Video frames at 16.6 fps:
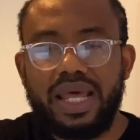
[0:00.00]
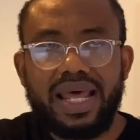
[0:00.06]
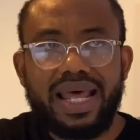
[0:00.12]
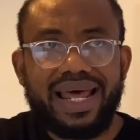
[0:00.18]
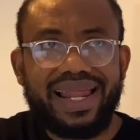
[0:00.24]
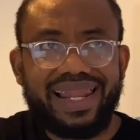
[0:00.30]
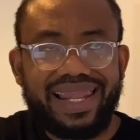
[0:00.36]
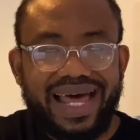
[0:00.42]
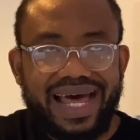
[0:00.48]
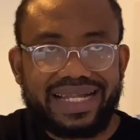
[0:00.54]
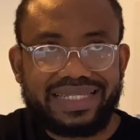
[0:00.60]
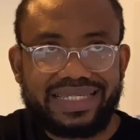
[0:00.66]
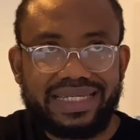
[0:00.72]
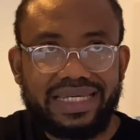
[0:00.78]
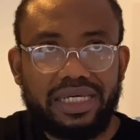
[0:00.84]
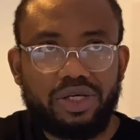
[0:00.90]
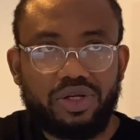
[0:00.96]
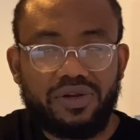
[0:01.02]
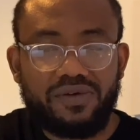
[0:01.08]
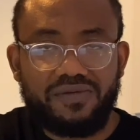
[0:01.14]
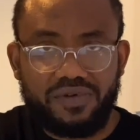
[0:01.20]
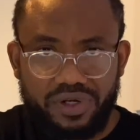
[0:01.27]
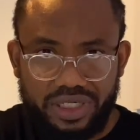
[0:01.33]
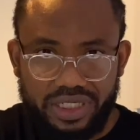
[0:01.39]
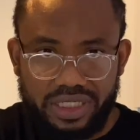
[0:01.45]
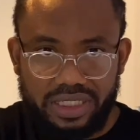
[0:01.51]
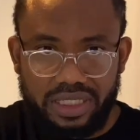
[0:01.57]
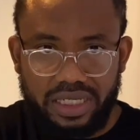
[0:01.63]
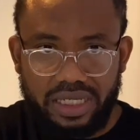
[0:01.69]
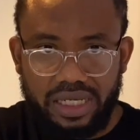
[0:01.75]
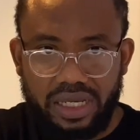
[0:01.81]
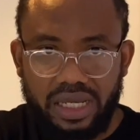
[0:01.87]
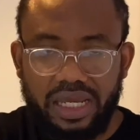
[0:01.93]
Lahti
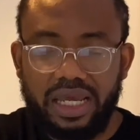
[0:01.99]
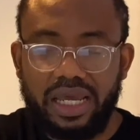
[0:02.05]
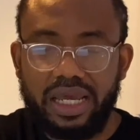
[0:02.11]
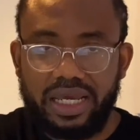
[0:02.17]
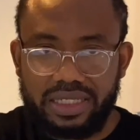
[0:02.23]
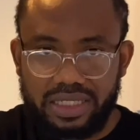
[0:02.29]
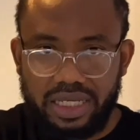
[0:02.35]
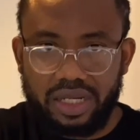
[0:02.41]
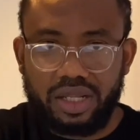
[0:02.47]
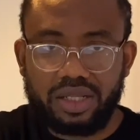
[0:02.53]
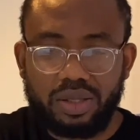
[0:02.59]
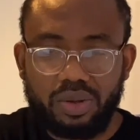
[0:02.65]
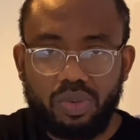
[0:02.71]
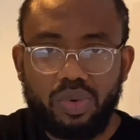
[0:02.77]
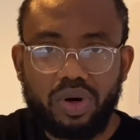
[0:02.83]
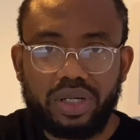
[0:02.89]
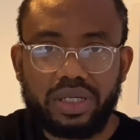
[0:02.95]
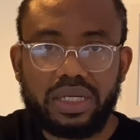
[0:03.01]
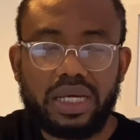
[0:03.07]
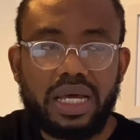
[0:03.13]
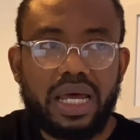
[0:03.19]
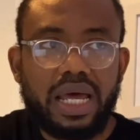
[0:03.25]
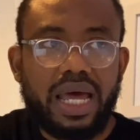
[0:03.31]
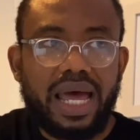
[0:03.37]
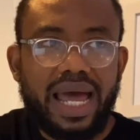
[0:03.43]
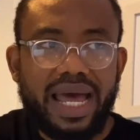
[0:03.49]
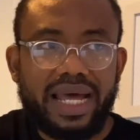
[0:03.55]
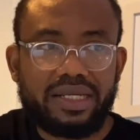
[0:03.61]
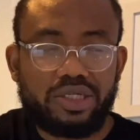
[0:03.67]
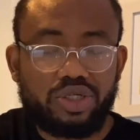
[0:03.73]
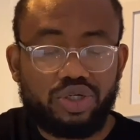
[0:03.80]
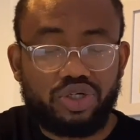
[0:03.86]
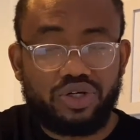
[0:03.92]
University is another one, and
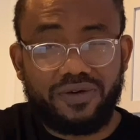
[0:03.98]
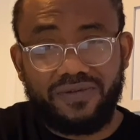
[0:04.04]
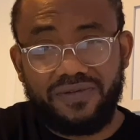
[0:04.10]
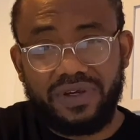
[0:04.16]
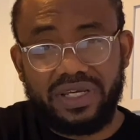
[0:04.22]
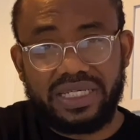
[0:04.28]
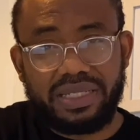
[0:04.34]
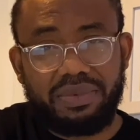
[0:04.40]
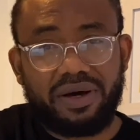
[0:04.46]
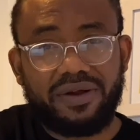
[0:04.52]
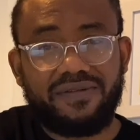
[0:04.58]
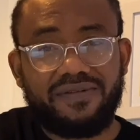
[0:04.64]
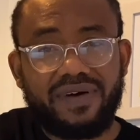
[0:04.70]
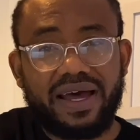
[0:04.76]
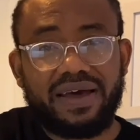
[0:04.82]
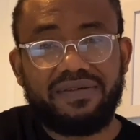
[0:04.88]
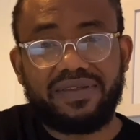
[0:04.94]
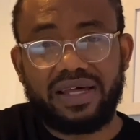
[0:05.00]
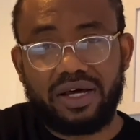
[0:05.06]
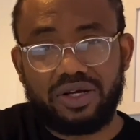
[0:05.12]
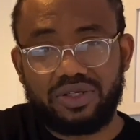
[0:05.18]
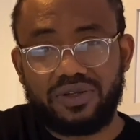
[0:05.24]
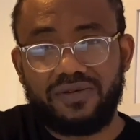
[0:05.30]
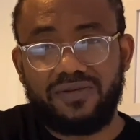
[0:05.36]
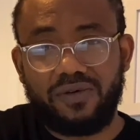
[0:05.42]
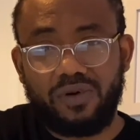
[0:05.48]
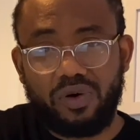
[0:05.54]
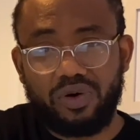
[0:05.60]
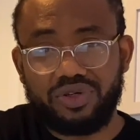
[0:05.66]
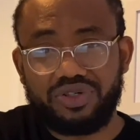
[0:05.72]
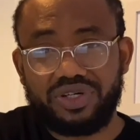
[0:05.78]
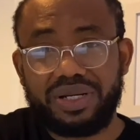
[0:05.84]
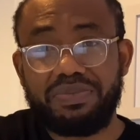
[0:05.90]
tuition fee is about
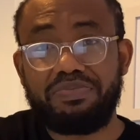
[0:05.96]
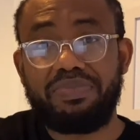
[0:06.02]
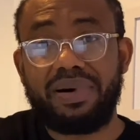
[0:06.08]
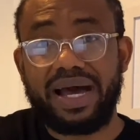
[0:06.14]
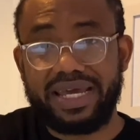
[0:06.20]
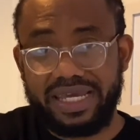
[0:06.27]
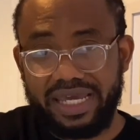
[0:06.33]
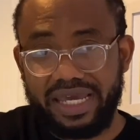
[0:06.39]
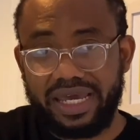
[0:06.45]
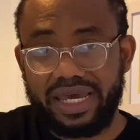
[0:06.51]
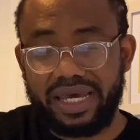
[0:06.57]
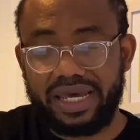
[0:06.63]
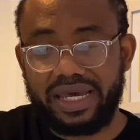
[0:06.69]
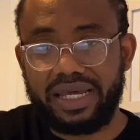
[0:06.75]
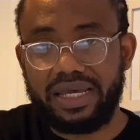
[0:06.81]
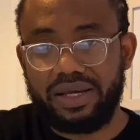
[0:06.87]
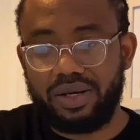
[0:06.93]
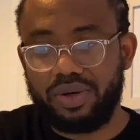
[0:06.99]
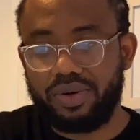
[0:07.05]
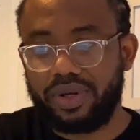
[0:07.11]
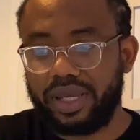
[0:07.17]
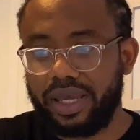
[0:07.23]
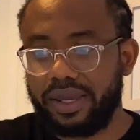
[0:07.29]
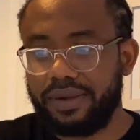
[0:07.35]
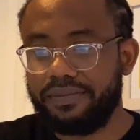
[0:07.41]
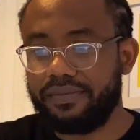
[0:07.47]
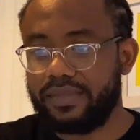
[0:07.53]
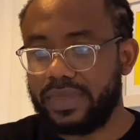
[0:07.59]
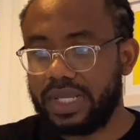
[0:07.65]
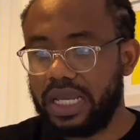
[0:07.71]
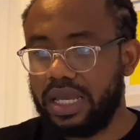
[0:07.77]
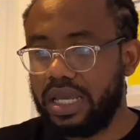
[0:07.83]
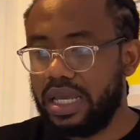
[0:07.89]
5,400 per year. Okay,
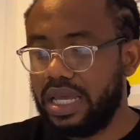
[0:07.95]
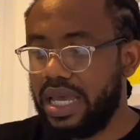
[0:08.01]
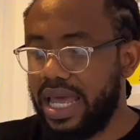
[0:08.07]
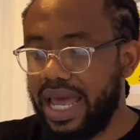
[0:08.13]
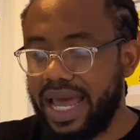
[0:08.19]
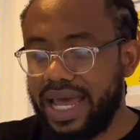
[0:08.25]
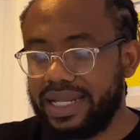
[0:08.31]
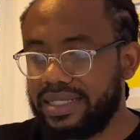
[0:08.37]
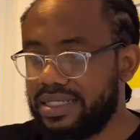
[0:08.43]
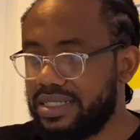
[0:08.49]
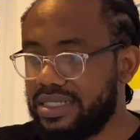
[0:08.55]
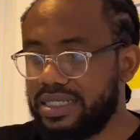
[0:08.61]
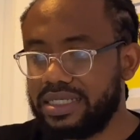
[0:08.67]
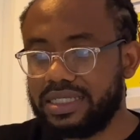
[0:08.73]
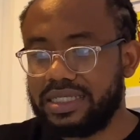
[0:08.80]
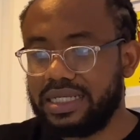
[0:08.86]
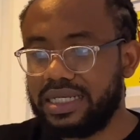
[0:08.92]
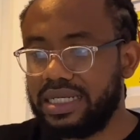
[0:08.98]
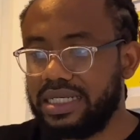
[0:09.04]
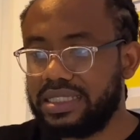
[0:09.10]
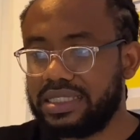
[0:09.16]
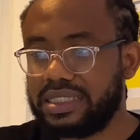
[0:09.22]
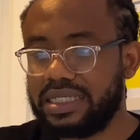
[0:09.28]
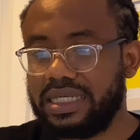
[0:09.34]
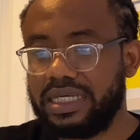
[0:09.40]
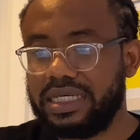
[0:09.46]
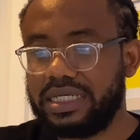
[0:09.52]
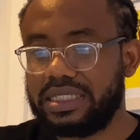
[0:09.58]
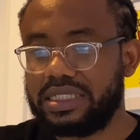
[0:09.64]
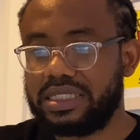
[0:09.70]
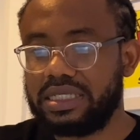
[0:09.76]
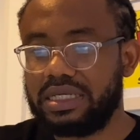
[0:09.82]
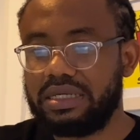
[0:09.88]
and the list
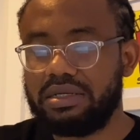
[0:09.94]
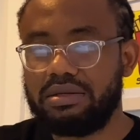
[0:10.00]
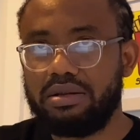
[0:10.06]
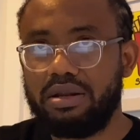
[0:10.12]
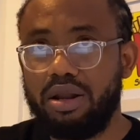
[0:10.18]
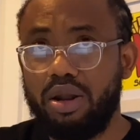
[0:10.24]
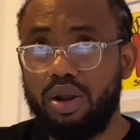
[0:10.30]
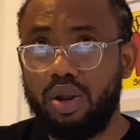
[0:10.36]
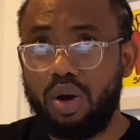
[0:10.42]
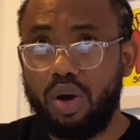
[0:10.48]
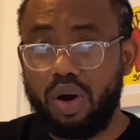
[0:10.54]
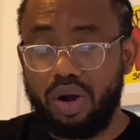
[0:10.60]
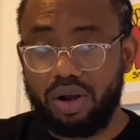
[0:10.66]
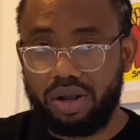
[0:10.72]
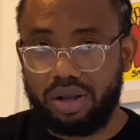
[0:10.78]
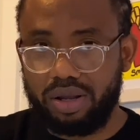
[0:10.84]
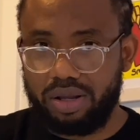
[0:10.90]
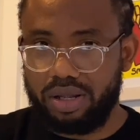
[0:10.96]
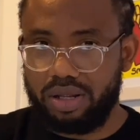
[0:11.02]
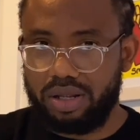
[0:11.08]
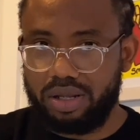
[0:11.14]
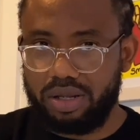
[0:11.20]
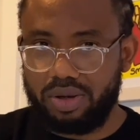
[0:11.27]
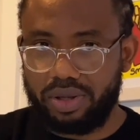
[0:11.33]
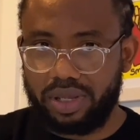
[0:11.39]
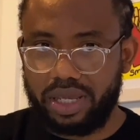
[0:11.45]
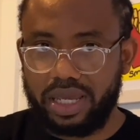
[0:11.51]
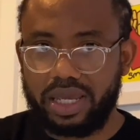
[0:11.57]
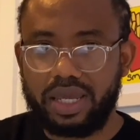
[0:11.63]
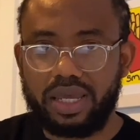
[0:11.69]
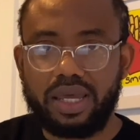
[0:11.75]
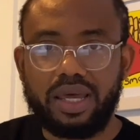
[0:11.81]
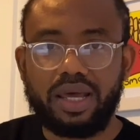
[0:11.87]
is long.
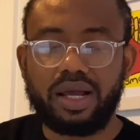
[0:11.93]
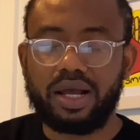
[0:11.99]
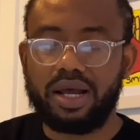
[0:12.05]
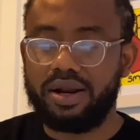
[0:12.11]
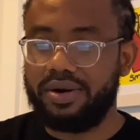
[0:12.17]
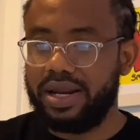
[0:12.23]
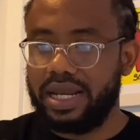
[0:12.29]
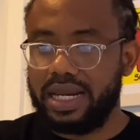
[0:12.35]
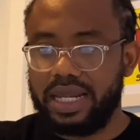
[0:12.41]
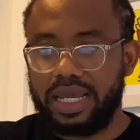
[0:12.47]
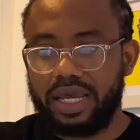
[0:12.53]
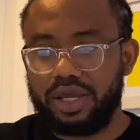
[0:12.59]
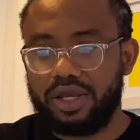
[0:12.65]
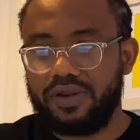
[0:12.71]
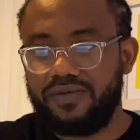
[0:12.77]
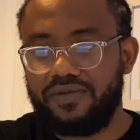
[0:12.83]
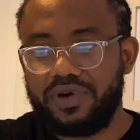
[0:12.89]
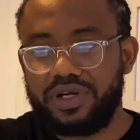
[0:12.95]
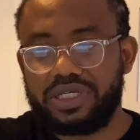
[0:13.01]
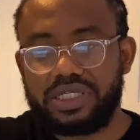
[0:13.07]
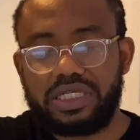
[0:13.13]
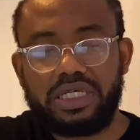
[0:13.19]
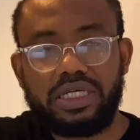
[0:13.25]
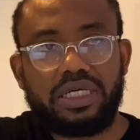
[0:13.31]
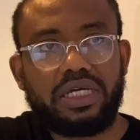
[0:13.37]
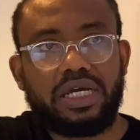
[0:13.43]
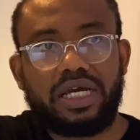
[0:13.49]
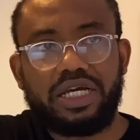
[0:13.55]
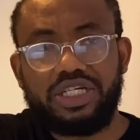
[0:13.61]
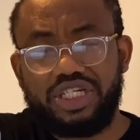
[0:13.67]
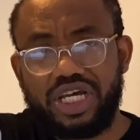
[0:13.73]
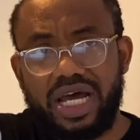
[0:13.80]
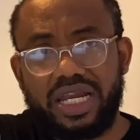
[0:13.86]
Okay, Karelia University,
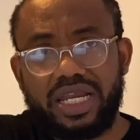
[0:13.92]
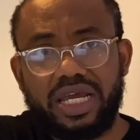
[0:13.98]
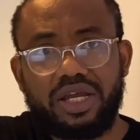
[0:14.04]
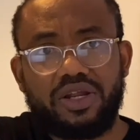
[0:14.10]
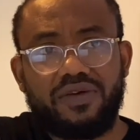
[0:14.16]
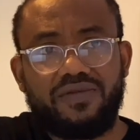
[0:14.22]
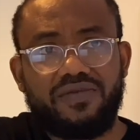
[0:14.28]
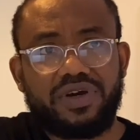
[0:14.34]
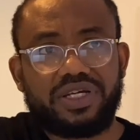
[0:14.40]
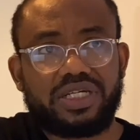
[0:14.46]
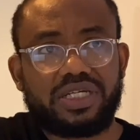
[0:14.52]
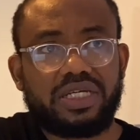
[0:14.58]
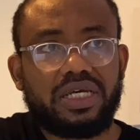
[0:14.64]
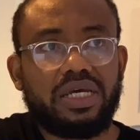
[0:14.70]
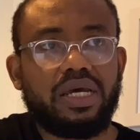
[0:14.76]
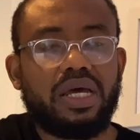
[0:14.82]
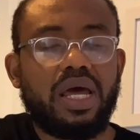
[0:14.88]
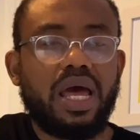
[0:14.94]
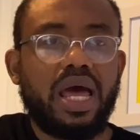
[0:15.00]
Kajaani University.